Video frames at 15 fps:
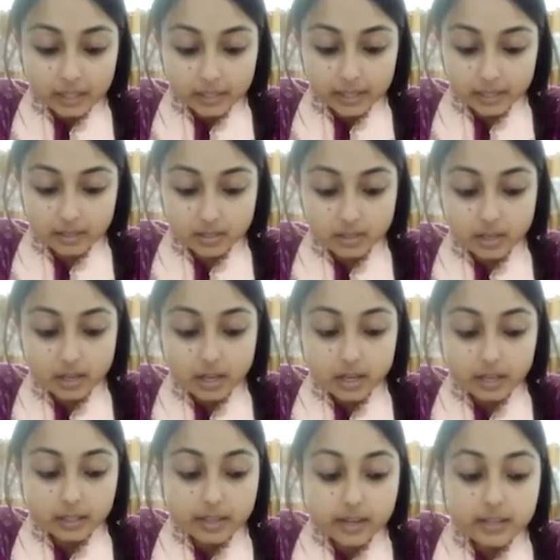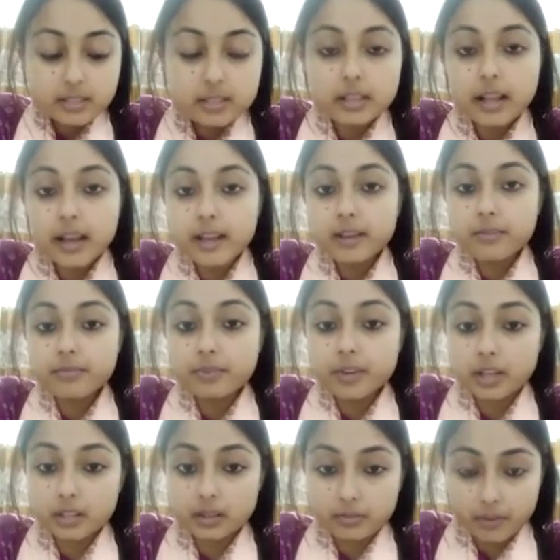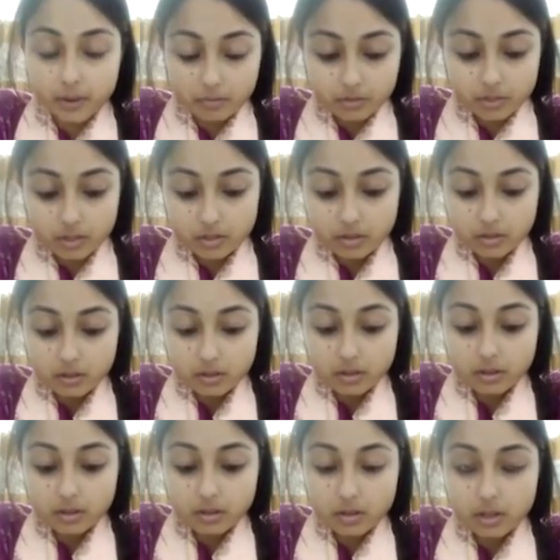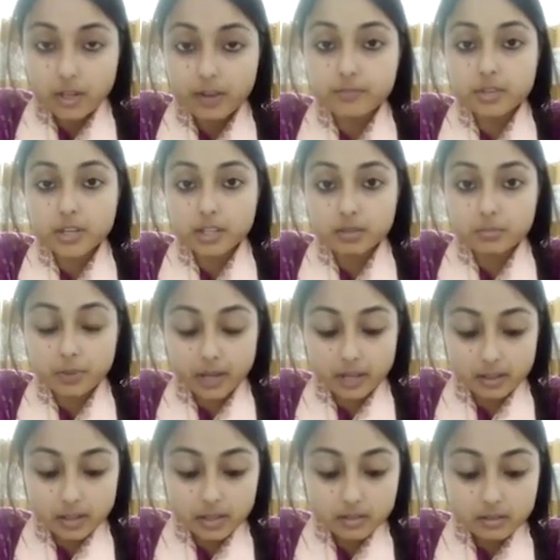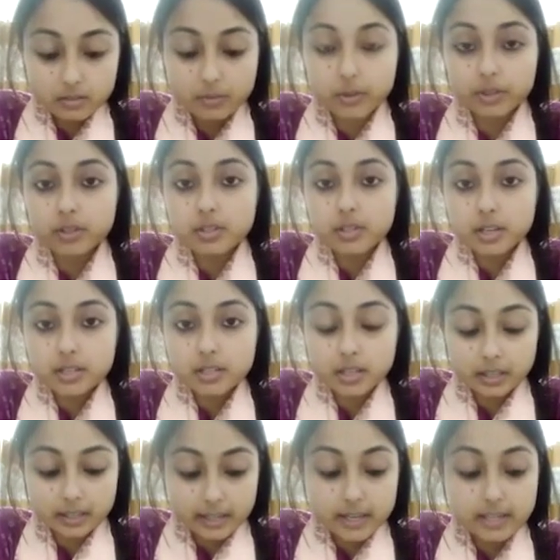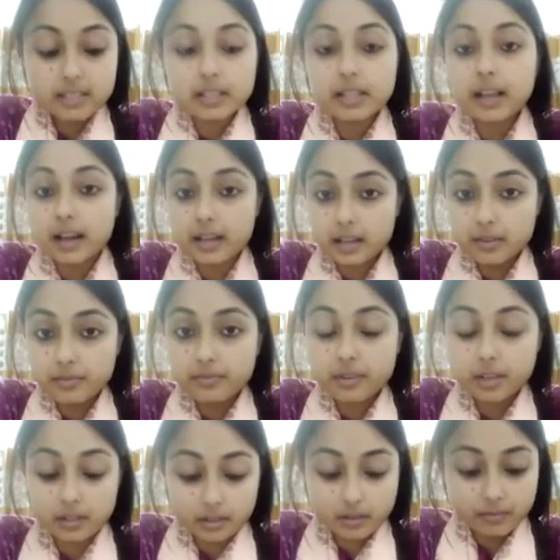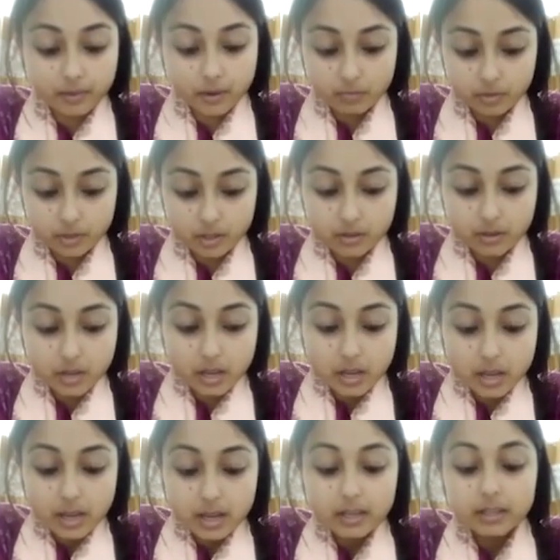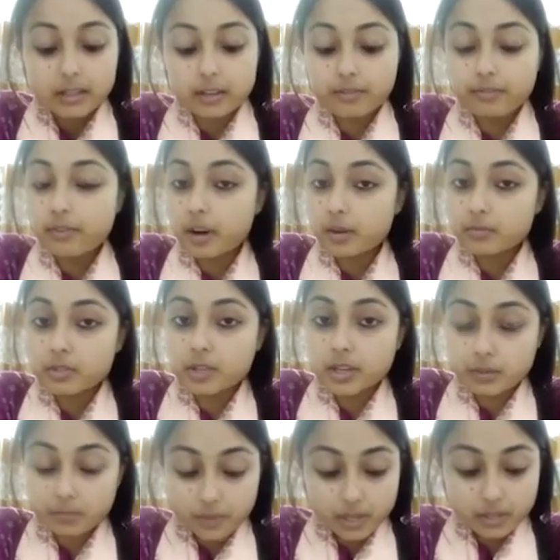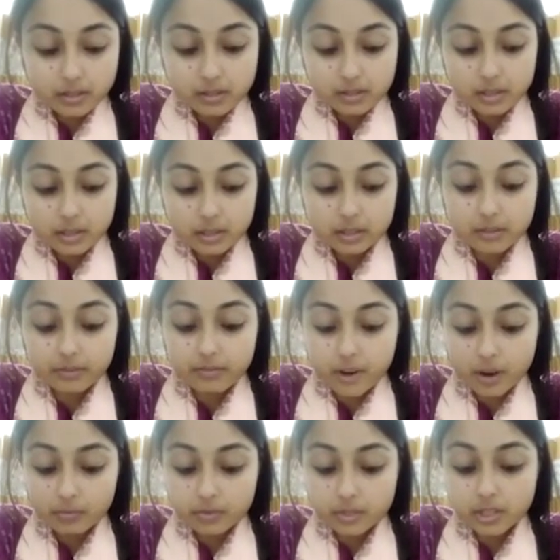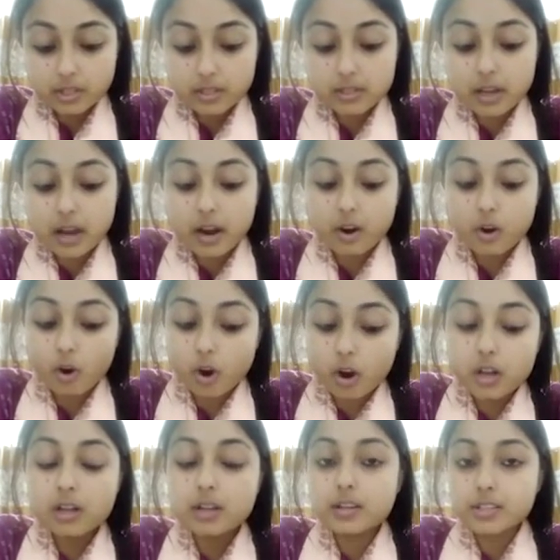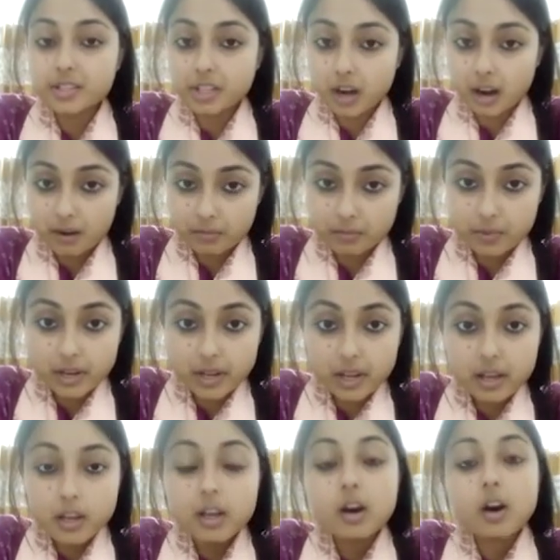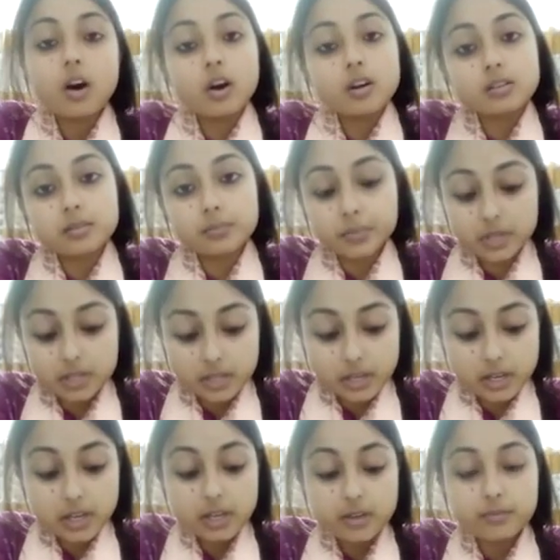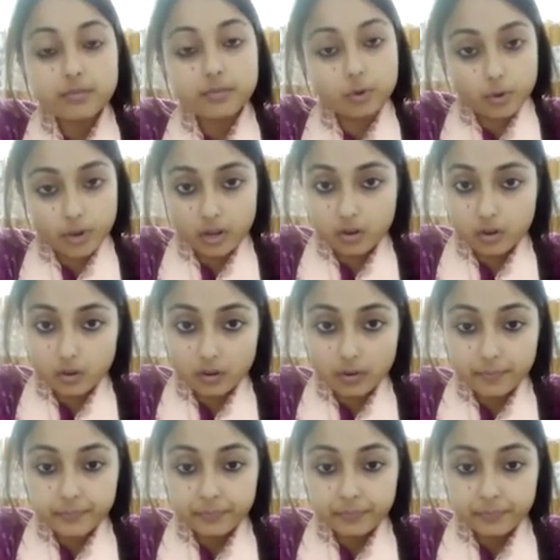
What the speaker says: Next, there's life in the fountain. You have to explain this. What is it? There's life in the fountain. It means the fountains are all sharply or speedily flowing on.